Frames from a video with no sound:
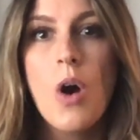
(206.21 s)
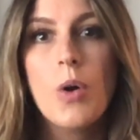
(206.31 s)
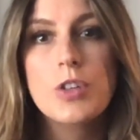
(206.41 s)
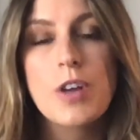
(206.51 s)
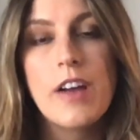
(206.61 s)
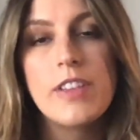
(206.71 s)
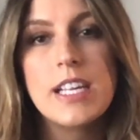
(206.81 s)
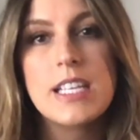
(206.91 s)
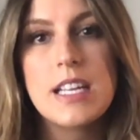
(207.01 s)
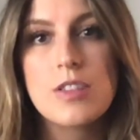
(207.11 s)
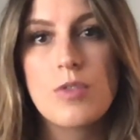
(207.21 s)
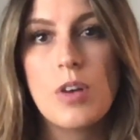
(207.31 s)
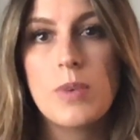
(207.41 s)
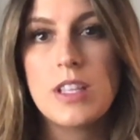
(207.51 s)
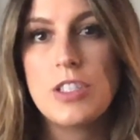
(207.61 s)
or traveling to
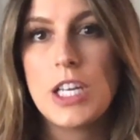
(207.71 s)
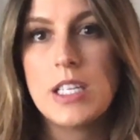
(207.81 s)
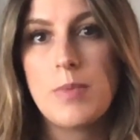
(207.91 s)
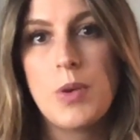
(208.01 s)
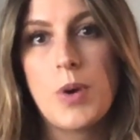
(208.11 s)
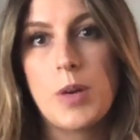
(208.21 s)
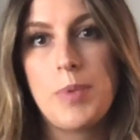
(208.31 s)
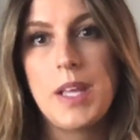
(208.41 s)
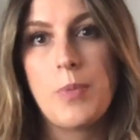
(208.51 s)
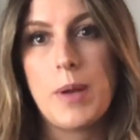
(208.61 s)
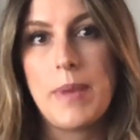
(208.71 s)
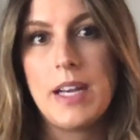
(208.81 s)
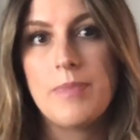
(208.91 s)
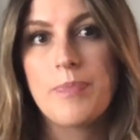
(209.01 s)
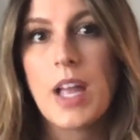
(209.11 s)
Israel with the JWRP
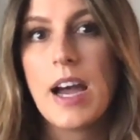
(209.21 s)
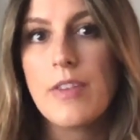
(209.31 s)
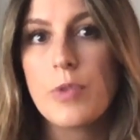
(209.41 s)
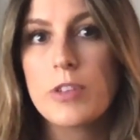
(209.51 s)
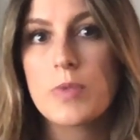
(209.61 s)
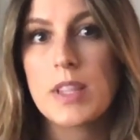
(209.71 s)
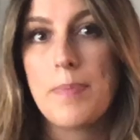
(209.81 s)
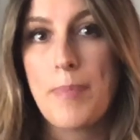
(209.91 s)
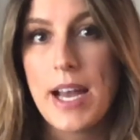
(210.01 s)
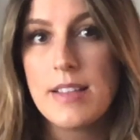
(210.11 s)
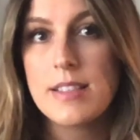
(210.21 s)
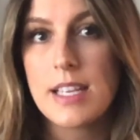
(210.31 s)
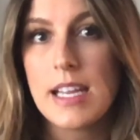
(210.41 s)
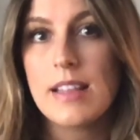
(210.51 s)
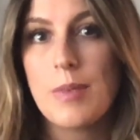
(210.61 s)
women, I've worked with the best
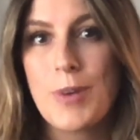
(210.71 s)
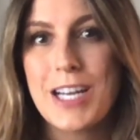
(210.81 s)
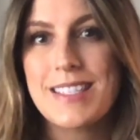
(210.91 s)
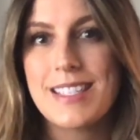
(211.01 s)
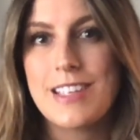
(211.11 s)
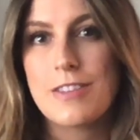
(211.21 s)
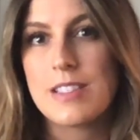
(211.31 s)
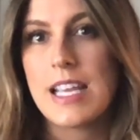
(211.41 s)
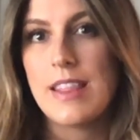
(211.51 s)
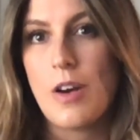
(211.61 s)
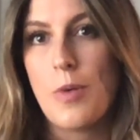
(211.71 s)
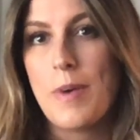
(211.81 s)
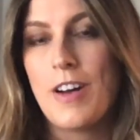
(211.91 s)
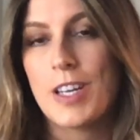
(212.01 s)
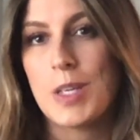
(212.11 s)
and the brightest leaders in the
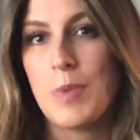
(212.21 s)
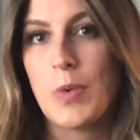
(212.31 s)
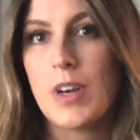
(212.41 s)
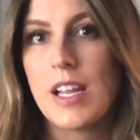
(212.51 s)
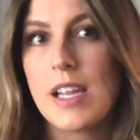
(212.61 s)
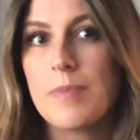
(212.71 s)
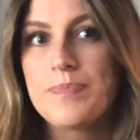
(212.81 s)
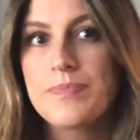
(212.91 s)
Omaha community.